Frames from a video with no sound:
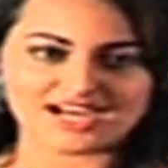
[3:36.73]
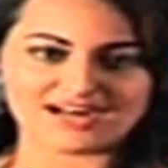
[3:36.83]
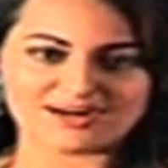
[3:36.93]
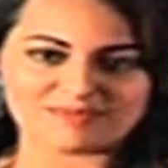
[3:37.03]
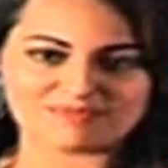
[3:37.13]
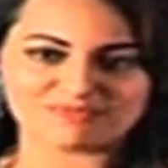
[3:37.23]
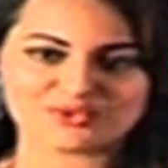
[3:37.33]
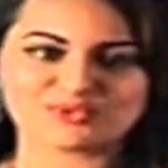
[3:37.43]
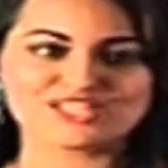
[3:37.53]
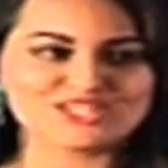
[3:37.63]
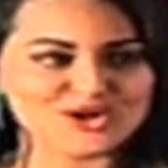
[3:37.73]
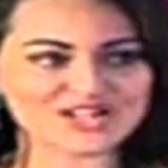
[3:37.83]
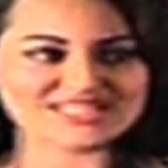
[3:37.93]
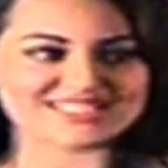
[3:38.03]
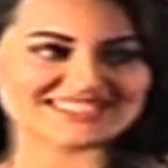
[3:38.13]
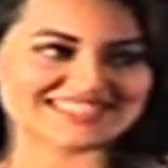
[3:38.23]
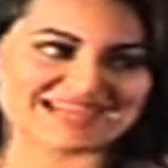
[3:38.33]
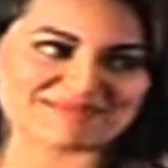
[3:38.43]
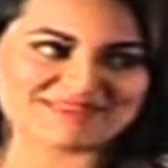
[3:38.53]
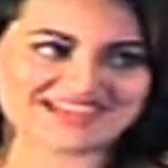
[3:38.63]
um, with y'all this
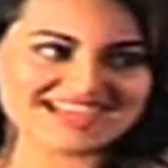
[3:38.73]
time.